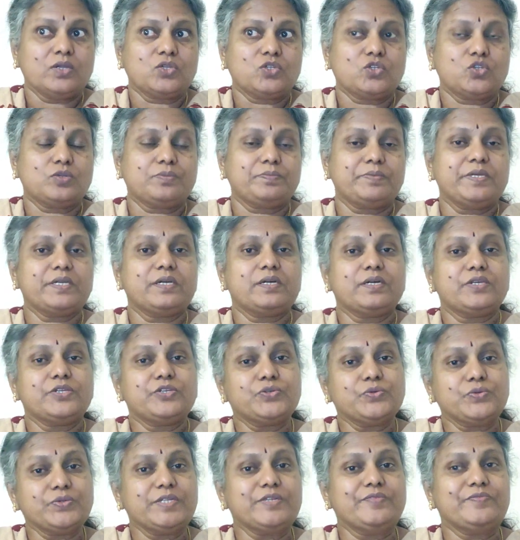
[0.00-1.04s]
should be a
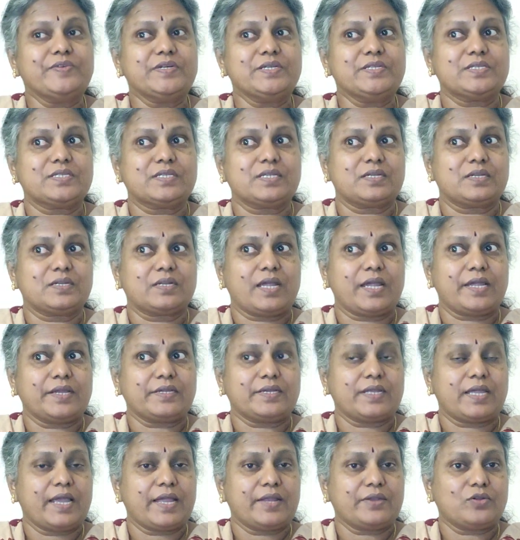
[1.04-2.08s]
universal
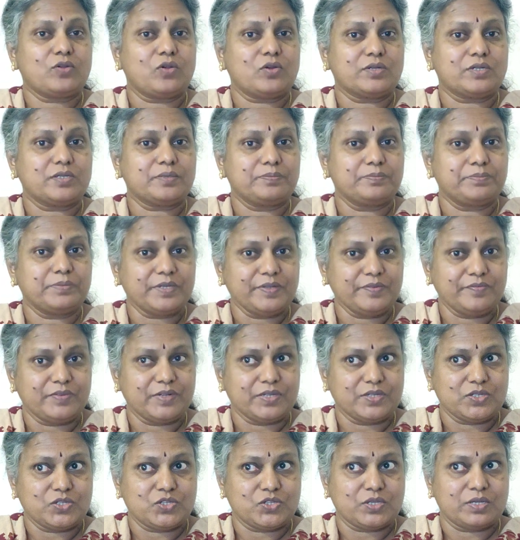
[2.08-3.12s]
right and not a
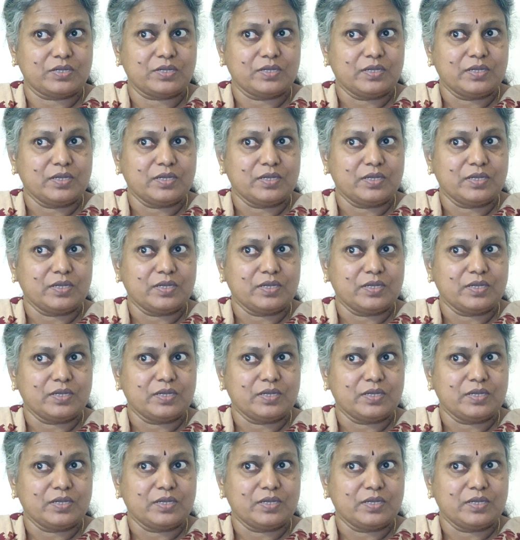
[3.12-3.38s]
privilege.